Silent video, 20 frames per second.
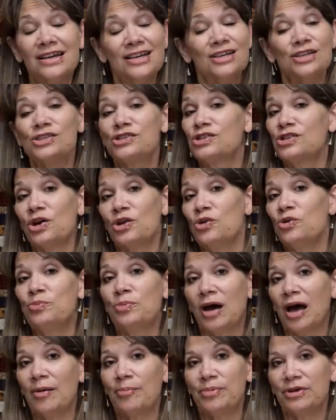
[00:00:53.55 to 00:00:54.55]
so
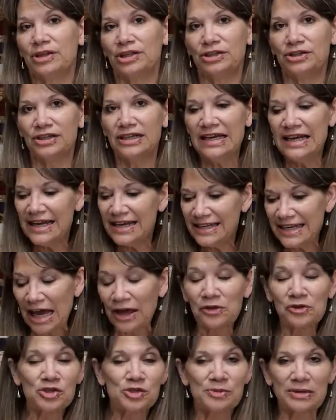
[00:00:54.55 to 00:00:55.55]
popular now
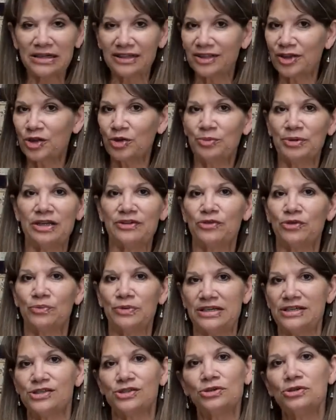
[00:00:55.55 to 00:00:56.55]
there's been a little bit of a
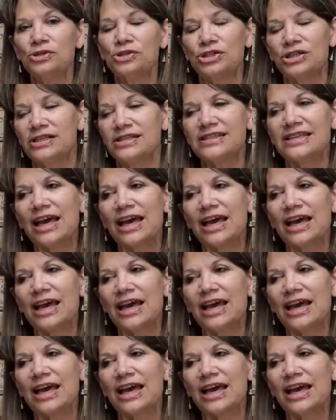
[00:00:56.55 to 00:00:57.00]
resurgence